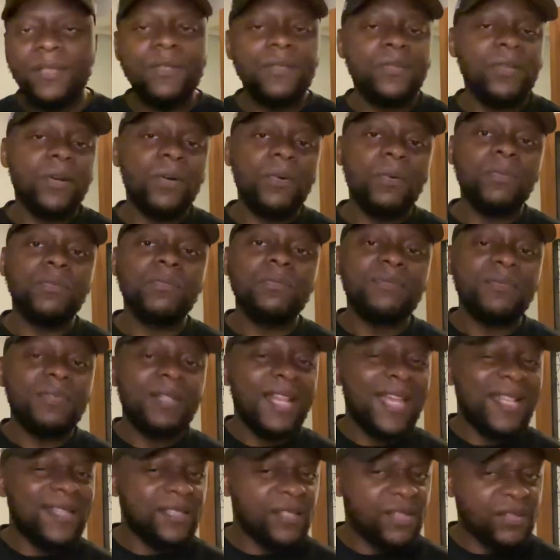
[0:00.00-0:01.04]
So
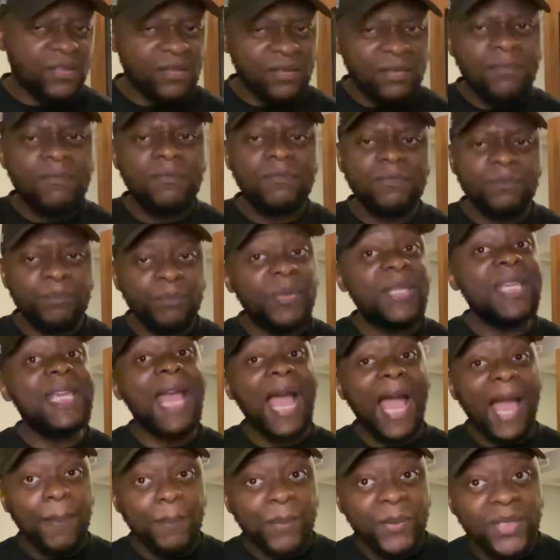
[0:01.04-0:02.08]
let's be
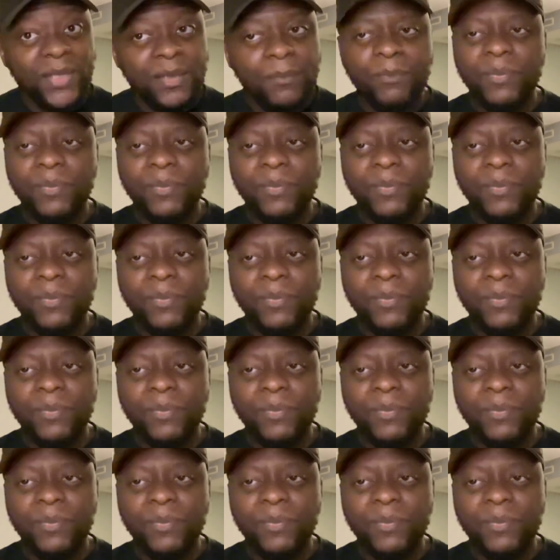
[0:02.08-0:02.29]
happy,